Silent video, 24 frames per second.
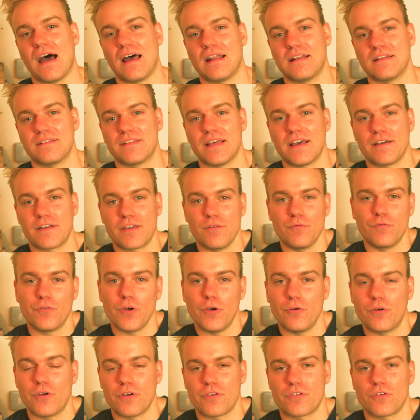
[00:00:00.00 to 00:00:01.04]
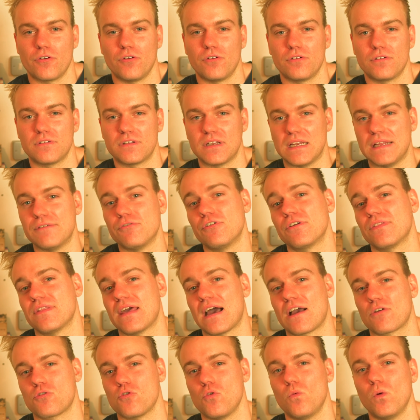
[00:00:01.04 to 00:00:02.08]
and they can focus on delivering the
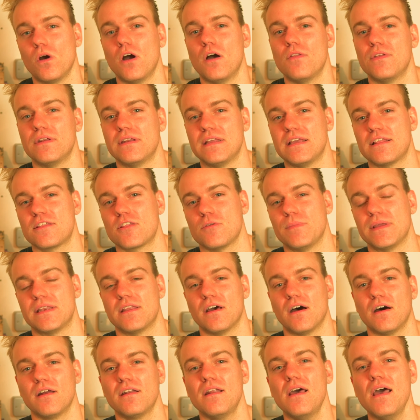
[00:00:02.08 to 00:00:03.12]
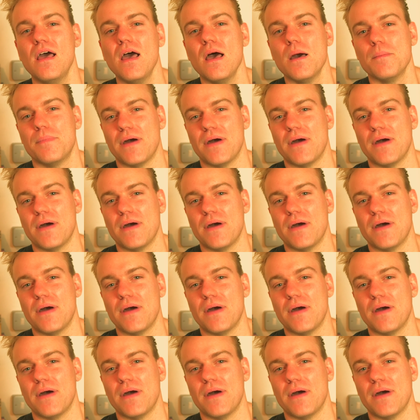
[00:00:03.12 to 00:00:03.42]
actual work that needs to be done.